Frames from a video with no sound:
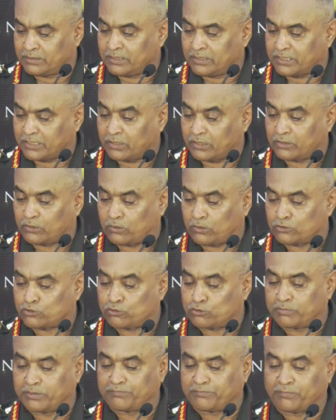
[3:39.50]
can also
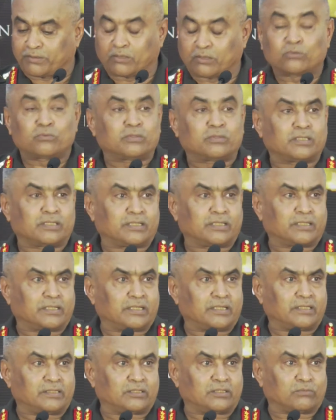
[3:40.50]
be found
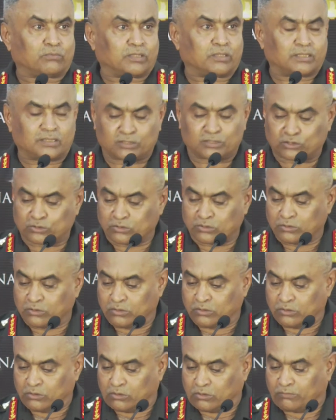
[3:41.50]
in the words
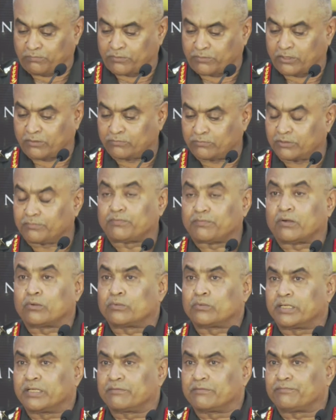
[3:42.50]
of one of the
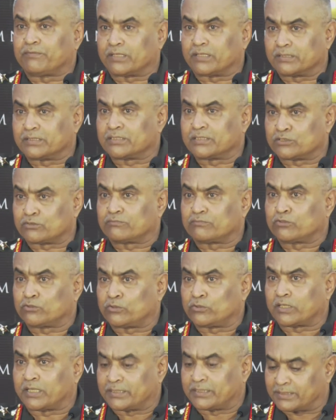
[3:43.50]
founding fathers of the
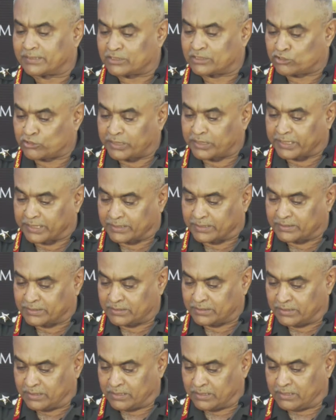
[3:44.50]
United States,
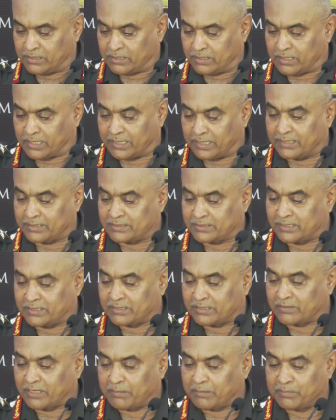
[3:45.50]
Alexander
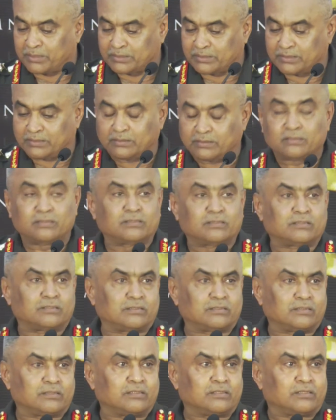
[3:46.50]
Hamilton,
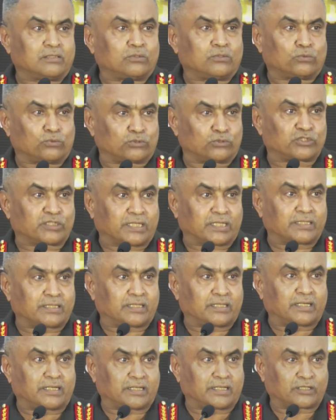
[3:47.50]
who said,
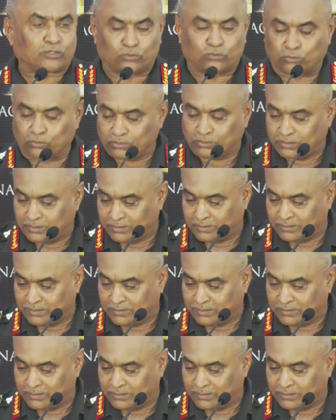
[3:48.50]
and I quote,